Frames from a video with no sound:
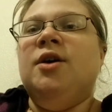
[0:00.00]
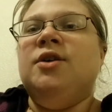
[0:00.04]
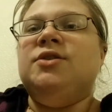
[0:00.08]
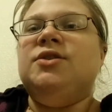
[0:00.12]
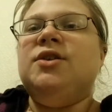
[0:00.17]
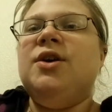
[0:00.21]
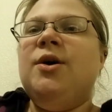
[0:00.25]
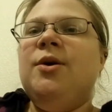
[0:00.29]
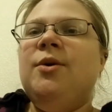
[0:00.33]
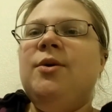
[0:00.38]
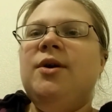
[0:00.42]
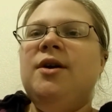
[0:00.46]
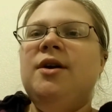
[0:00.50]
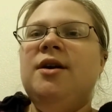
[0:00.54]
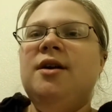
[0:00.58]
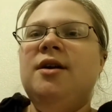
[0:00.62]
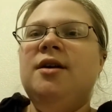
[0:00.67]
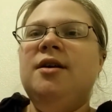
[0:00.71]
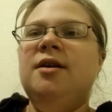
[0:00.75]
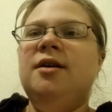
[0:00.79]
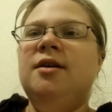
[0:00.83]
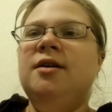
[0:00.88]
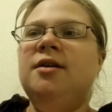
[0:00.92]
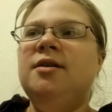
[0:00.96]
So,
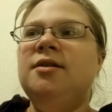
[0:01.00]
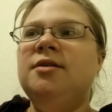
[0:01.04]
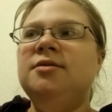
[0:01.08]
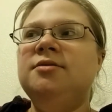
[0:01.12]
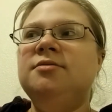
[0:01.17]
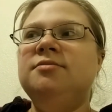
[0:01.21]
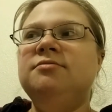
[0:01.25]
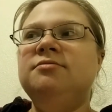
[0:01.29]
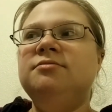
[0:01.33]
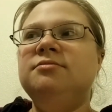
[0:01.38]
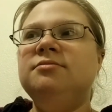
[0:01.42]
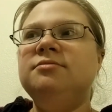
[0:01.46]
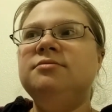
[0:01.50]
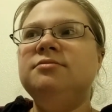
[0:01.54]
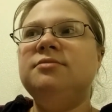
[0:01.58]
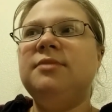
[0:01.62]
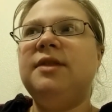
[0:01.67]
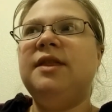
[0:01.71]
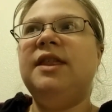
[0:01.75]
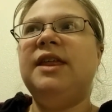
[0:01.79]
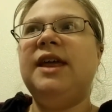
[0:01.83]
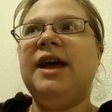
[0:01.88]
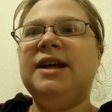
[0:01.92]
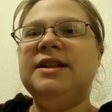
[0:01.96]

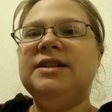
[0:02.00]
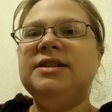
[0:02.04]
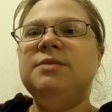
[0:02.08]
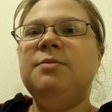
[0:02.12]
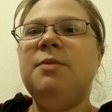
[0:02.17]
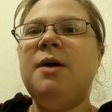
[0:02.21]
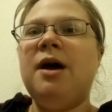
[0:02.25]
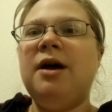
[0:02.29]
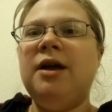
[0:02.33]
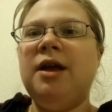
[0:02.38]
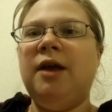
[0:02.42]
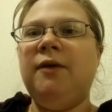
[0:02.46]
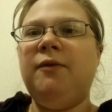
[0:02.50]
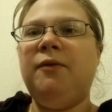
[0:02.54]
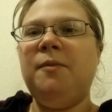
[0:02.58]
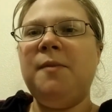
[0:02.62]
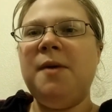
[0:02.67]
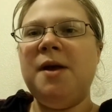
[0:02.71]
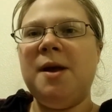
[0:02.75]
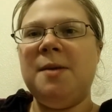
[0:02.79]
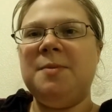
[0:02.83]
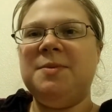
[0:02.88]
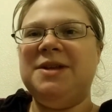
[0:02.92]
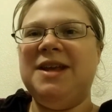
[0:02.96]
that's about it for
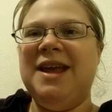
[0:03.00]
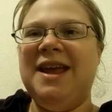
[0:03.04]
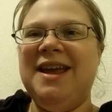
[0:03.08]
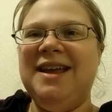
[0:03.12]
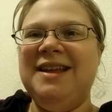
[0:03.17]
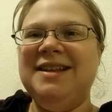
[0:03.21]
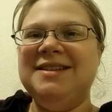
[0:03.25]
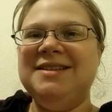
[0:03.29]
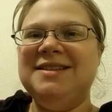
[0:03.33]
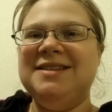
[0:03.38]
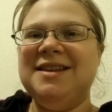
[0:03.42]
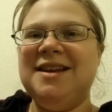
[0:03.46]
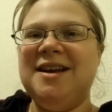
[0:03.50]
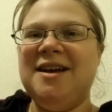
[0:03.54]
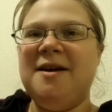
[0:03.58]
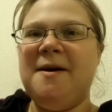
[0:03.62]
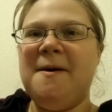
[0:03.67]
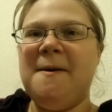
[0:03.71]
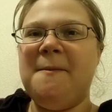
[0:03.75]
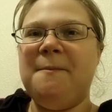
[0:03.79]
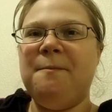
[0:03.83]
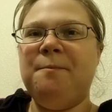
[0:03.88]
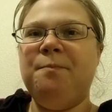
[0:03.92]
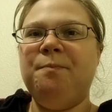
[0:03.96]
my updates.
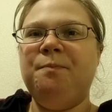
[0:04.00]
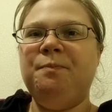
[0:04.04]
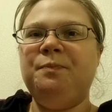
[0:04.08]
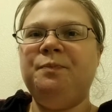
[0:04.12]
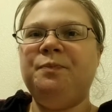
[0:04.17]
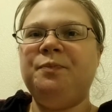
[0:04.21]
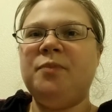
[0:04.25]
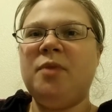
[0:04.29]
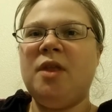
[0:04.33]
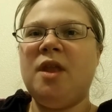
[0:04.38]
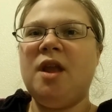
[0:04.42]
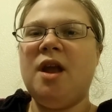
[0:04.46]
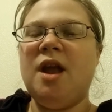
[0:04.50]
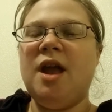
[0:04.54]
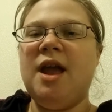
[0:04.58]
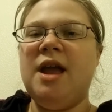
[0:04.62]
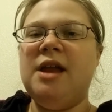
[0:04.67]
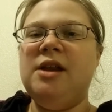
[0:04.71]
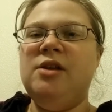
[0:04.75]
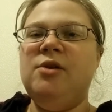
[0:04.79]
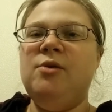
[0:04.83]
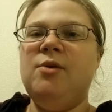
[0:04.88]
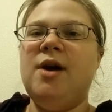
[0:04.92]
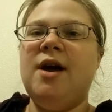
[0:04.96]

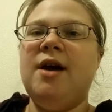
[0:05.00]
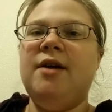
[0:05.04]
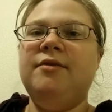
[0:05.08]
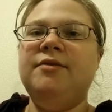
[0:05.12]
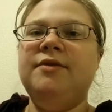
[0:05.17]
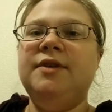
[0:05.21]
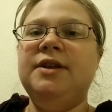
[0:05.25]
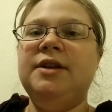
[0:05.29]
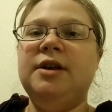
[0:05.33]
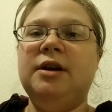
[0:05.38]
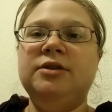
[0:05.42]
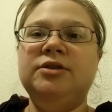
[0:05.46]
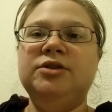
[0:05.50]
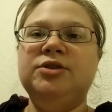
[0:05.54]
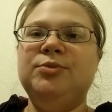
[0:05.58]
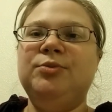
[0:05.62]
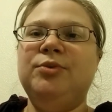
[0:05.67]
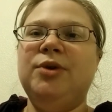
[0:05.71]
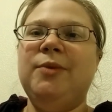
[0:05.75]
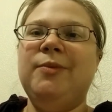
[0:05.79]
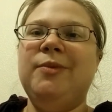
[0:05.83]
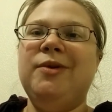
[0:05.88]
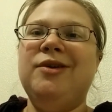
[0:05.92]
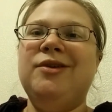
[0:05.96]
I do have a doctor's
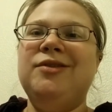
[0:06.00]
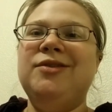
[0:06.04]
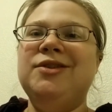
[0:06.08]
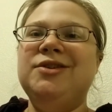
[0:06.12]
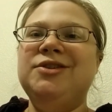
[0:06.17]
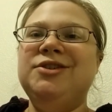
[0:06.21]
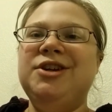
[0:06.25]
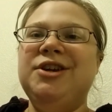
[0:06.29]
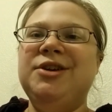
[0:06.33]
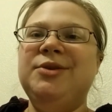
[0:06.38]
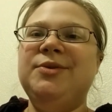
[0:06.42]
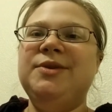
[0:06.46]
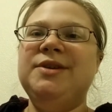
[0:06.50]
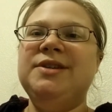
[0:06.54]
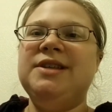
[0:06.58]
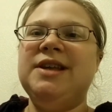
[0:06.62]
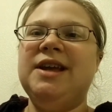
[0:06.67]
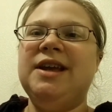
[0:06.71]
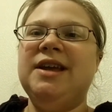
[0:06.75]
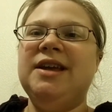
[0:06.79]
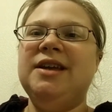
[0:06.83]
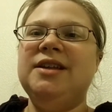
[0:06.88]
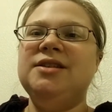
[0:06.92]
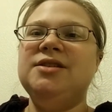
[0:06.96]
appointment on the January
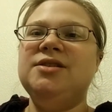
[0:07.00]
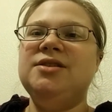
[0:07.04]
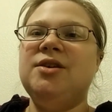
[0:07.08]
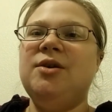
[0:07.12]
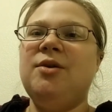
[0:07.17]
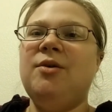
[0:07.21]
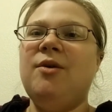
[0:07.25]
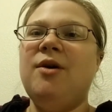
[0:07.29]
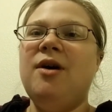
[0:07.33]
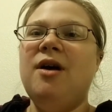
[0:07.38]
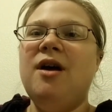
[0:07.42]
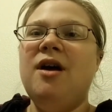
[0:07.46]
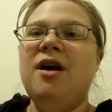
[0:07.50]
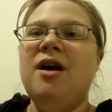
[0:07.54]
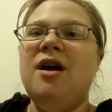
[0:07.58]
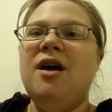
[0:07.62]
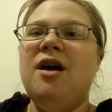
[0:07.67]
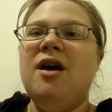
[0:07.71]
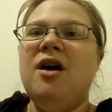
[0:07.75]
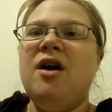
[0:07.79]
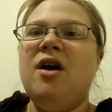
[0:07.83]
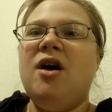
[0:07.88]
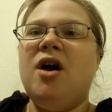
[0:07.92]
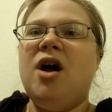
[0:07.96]
2nd. So,
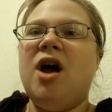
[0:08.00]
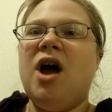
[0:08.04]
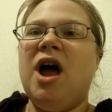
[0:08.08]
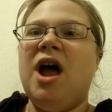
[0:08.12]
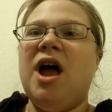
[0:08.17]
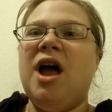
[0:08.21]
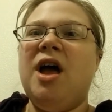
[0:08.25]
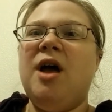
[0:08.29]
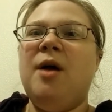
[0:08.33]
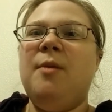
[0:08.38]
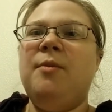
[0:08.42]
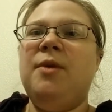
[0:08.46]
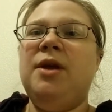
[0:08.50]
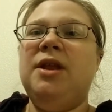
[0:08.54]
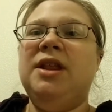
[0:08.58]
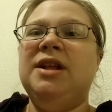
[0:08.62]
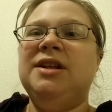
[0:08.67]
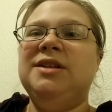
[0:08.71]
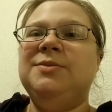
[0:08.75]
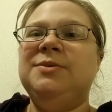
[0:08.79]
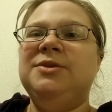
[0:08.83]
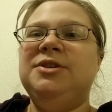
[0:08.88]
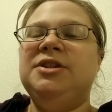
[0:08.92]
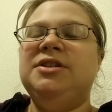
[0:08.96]
and
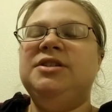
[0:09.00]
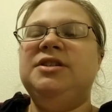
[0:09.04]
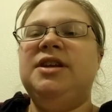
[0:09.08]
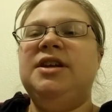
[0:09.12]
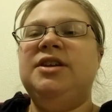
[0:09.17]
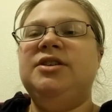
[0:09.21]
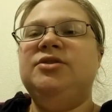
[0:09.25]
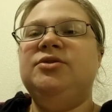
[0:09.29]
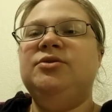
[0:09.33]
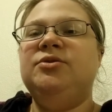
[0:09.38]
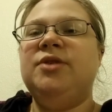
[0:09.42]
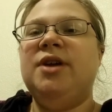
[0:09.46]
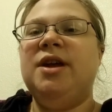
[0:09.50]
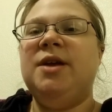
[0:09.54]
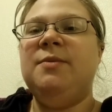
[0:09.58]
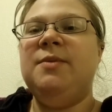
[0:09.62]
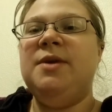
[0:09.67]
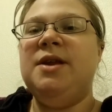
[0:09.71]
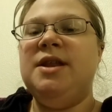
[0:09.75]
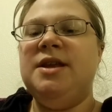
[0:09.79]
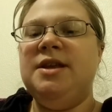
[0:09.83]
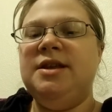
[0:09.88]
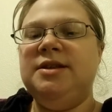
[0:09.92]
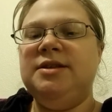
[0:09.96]
that's my gestational
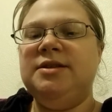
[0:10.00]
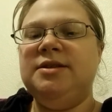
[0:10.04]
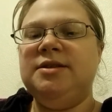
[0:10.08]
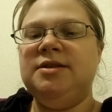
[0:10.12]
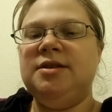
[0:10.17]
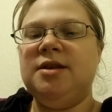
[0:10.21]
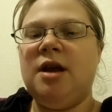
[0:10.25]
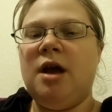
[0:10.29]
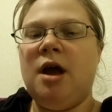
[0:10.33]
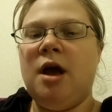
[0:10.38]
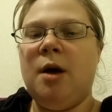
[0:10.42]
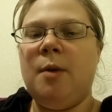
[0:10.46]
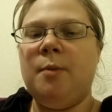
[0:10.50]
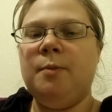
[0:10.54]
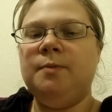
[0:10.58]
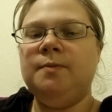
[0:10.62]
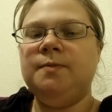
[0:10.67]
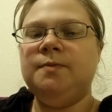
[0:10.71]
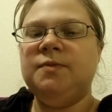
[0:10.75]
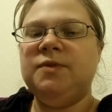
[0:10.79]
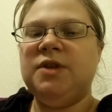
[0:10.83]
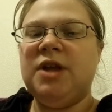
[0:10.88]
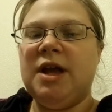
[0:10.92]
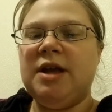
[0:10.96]
diabetes
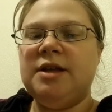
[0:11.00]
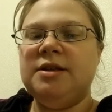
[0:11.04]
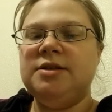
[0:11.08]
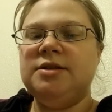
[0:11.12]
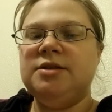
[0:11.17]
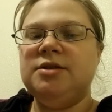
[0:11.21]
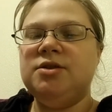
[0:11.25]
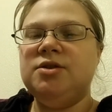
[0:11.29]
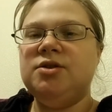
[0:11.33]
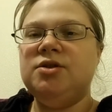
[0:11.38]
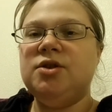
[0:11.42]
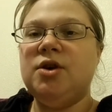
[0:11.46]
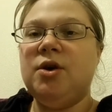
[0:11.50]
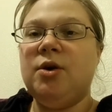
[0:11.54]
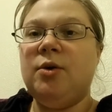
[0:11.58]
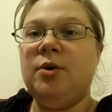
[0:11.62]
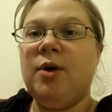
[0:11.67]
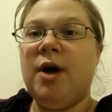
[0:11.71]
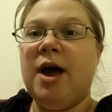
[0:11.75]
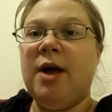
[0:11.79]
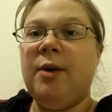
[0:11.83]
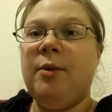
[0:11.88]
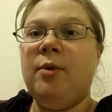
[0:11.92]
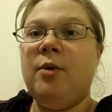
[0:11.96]
test.
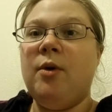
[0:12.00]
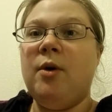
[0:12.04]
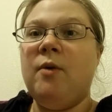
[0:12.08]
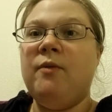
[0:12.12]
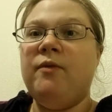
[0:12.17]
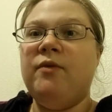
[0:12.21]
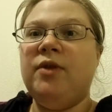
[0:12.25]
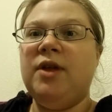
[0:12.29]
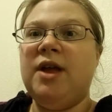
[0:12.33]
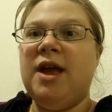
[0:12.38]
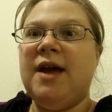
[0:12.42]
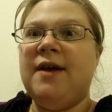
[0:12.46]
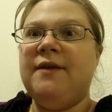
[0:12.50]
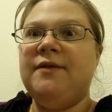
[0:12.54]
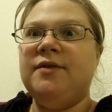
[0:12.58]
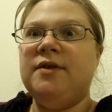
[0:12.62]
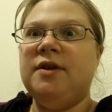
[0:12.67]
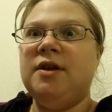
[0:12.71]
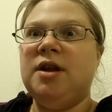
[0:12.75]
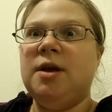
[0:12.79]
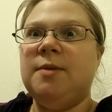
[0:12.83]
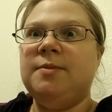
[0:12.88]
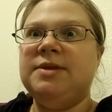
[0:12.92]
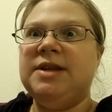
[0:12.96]
So, I will hopefully have
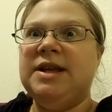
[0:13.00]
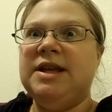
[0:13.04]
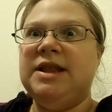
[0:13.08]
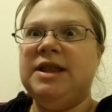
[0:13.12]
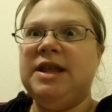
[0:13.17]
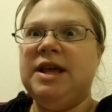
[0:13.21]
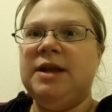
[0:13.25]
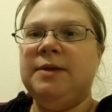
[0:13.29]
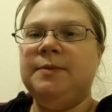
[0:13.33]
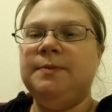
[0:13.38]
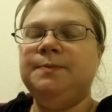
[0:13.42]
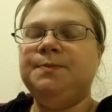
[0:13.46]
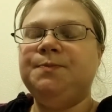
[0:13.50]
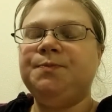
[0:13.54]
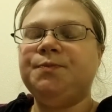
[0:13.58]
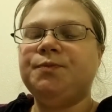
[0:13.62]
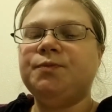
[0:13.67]
an update then.